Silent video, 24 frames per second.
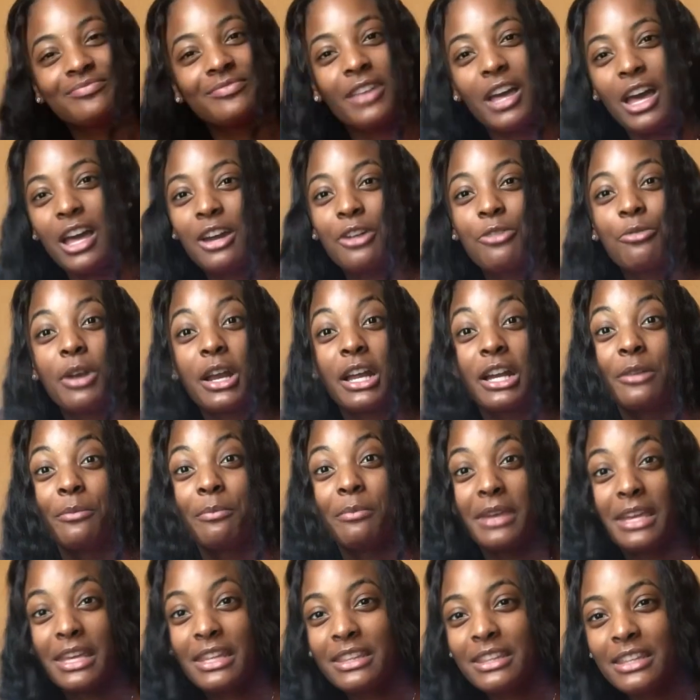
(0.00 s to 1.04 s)
I don't
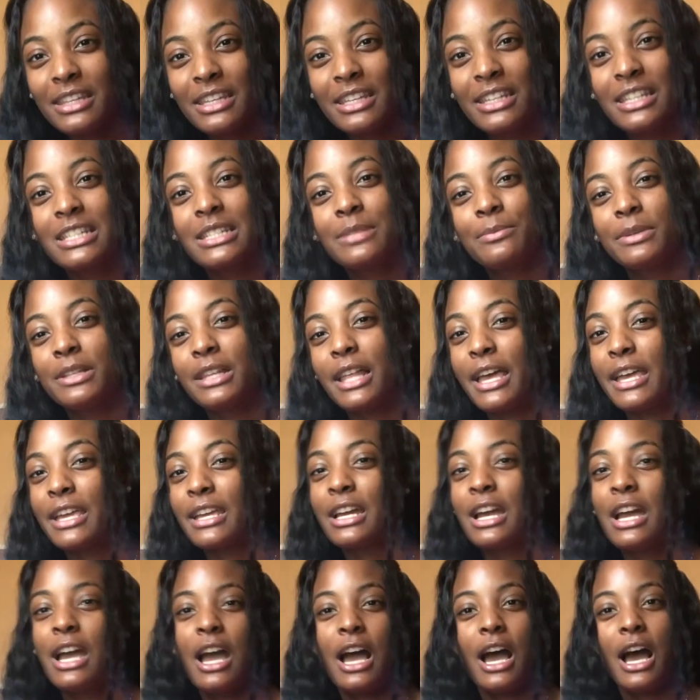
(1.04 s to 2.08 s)
recommend this, but, like,
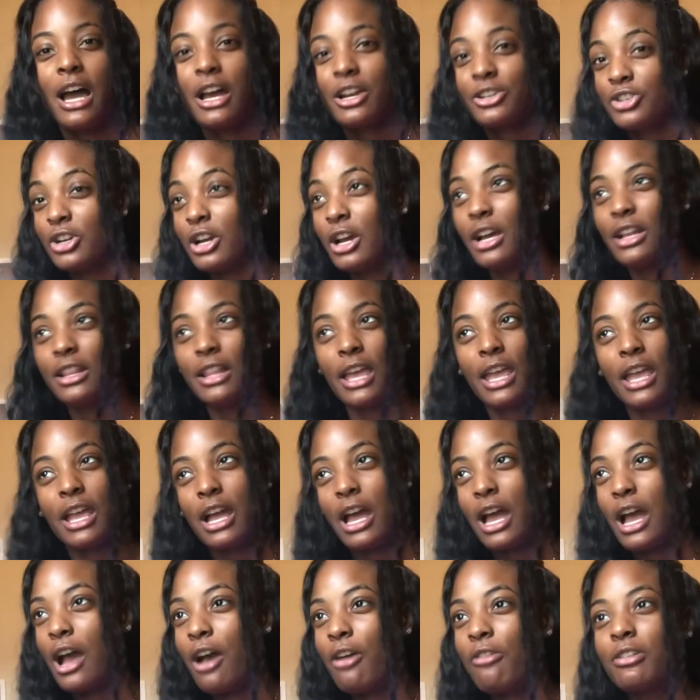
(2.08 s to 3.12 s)
I tried. Like,
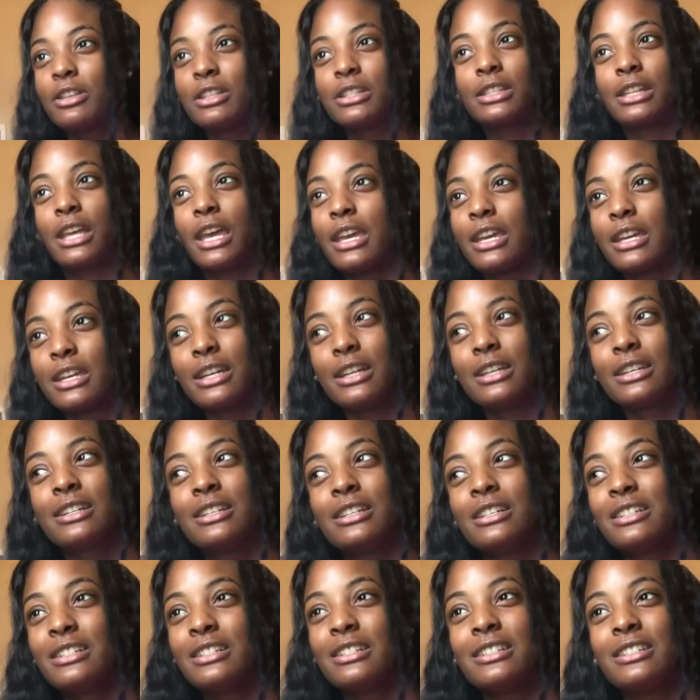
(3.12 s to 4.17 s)
I was, like,
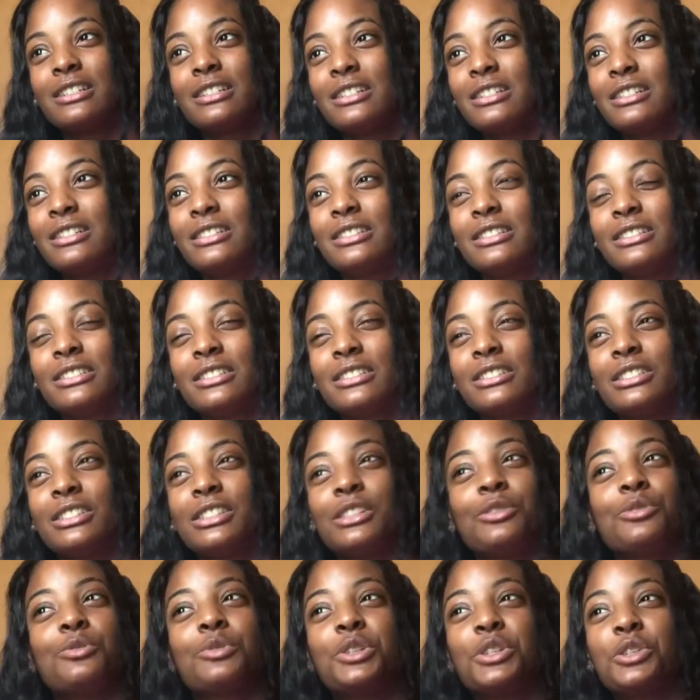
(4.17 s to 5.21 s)

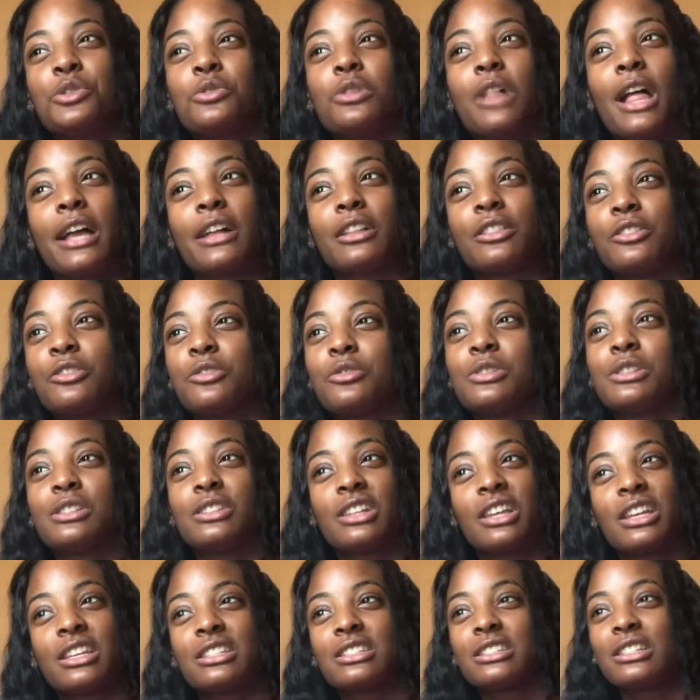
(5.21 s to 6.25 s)
she would do, like, little
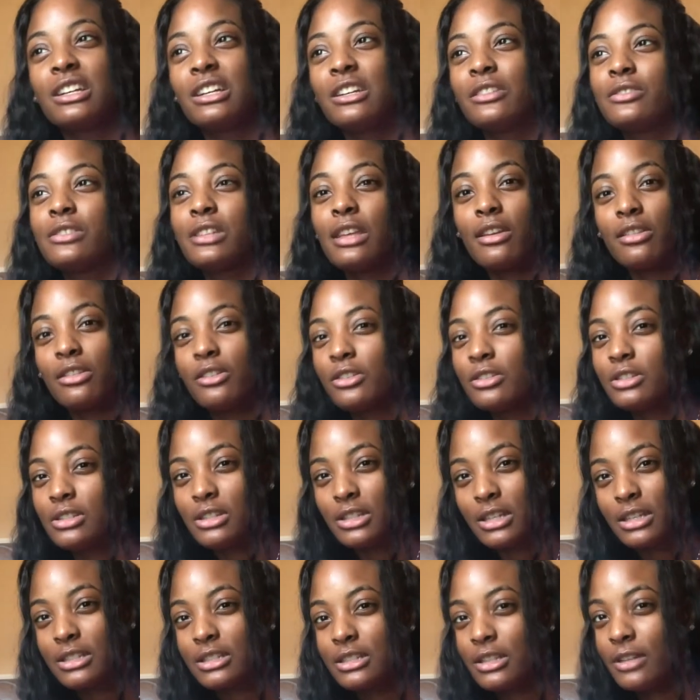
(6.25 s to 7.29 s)
slick stuff, say little
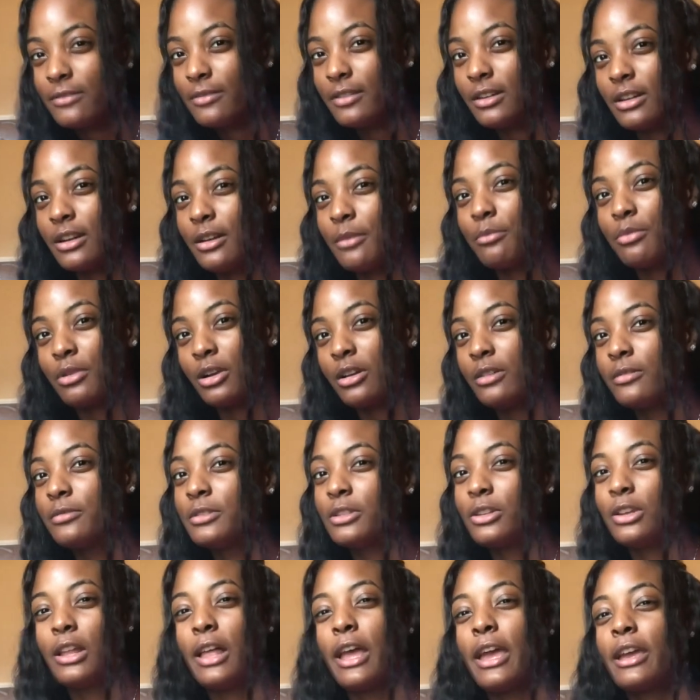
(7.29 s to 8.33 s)
slick stuff under her breath.
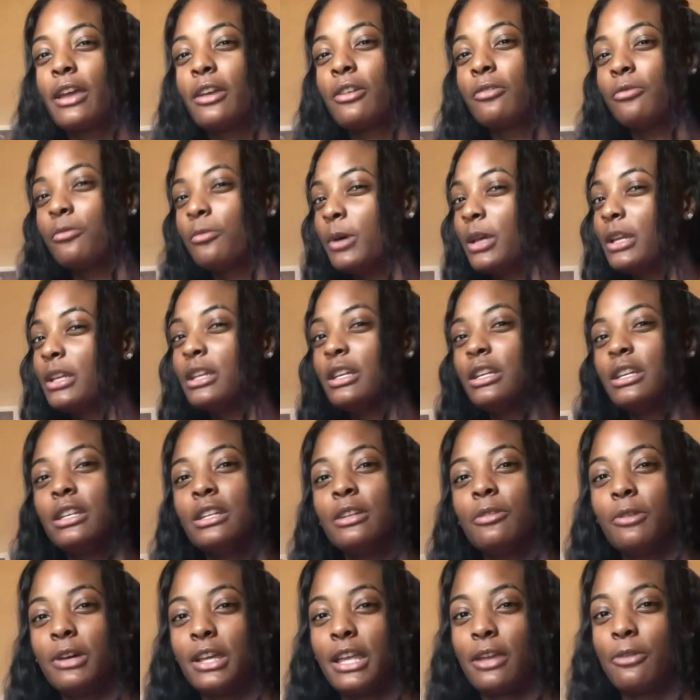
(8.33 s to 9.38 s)
So, like, one
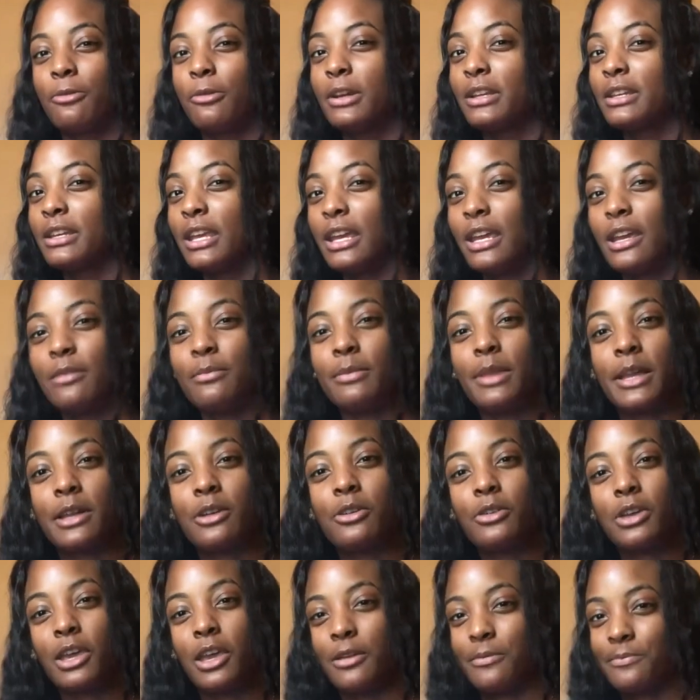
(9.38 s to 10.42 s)
day, I'm like,
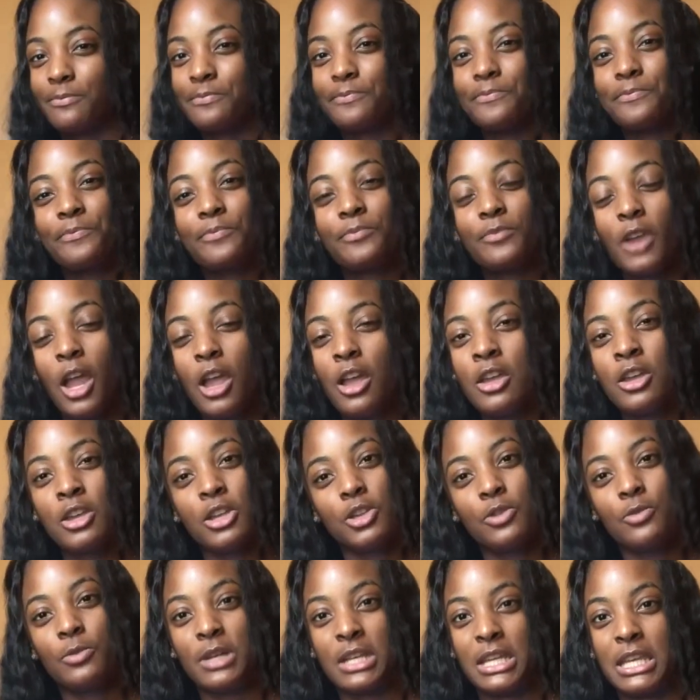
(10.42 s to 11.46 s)
okay,
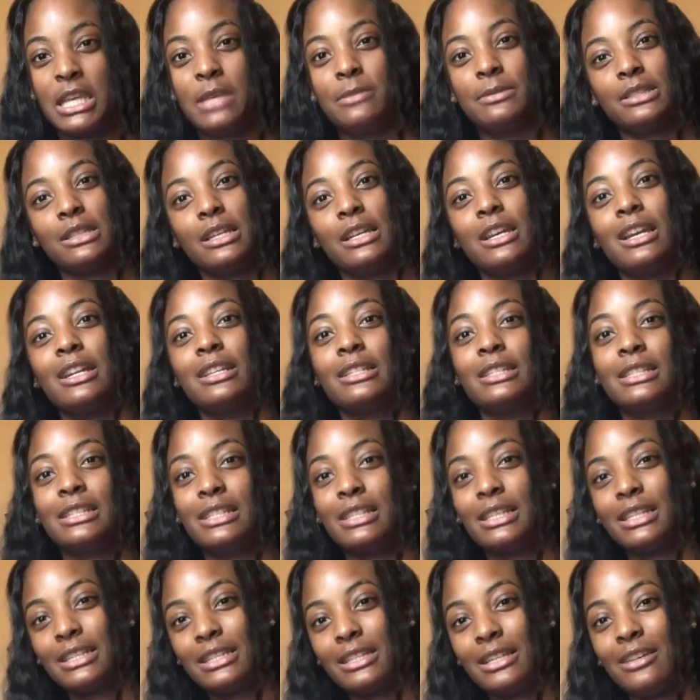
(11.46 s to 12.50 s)
you want to keep saying all this
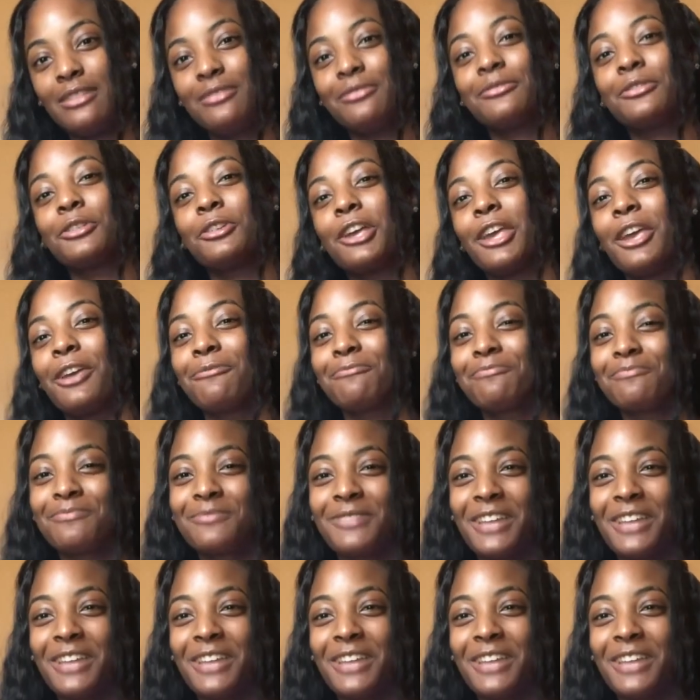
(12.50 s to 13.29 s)
slick stuff? Okay.